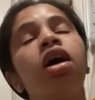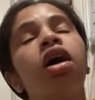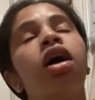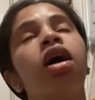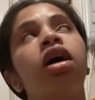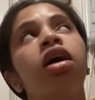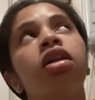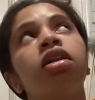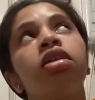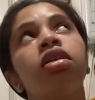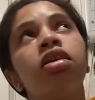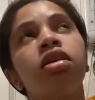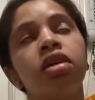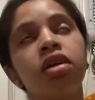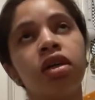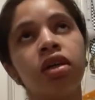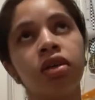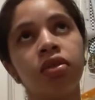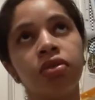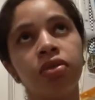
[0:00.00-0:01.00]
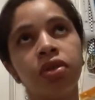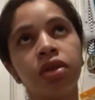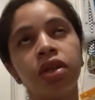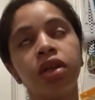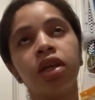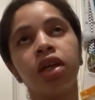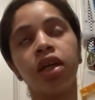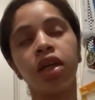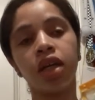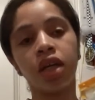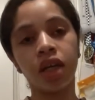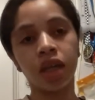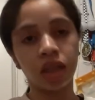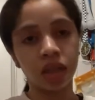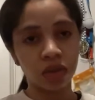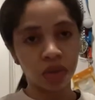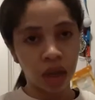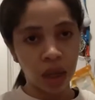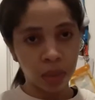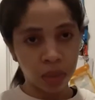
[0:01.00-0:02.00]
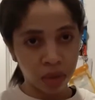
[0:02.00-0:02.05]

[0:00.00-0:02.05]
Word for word: I love egg drop